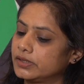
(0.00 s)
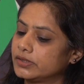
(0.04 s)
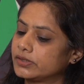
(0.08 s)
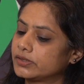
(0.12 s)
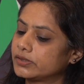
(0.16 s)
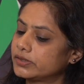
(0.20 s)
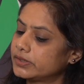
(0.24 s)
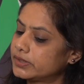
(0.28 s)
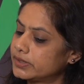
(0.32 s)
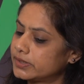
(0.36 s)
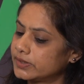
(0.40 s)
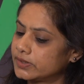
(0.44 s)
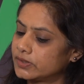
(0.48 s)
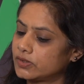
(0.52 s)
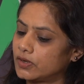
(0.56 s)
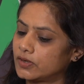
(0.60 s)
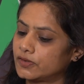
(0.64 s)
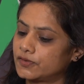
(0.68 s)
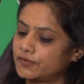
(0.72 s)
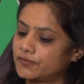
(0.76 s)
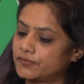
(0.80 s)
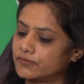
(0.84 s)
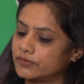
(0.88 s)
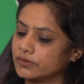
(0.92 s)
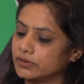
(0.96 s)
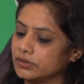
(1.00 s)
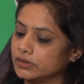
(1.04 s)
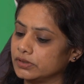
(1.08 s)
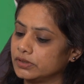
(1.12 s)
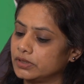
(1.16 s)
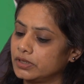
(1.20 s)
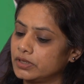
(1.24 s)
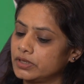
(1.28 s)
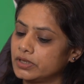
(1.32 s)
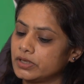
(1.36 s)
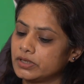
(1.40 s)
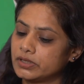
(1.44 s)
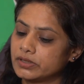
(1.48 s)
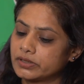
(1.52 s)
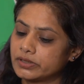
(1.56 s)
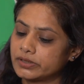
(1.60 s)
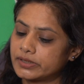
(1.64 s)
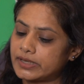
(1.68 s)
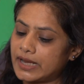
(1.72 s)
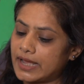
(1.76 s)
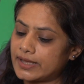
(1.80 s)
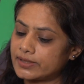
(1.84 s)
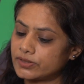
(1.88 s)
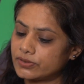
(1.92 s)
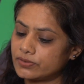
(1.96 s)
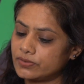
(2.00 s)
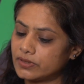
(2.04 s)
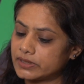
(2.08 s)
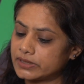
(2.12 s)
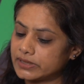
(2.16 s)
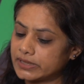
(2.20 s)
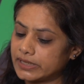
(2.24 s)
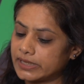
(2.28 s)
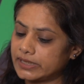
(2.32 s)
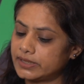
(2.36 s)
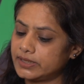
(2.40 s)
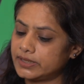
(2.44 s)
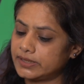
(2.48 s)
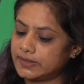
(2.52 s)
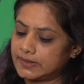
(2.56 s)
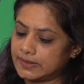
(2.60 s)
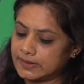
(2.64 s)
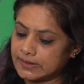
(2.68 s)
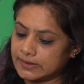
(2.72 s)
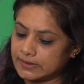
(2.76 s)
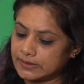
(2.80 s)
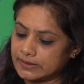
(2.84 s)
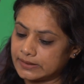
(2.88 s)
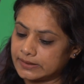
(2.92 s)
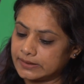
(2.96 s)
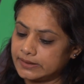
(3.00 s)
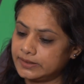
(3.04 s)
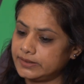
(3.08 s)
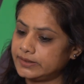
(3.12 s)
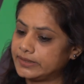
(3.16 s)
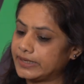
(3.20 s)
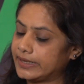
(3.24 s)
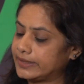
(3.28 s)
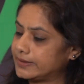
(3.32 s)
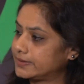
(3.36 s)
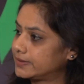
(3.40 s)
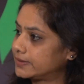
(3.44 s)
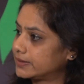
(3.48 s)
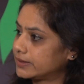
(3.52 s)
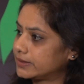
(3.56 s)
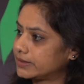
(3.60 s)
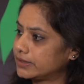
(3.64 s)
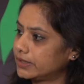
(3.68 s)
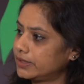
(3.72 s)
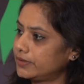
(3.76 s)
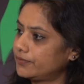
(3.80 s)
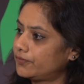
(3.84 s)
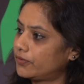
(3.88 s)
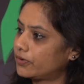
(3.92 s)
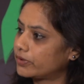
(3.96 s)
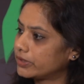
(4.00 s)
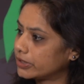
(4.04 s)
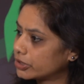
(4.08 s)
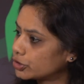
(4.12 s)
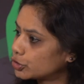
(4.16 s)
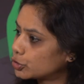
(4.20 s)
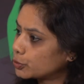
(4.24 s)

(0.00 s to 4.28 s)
So it is not full. Right. So it has to attain a certain density for right.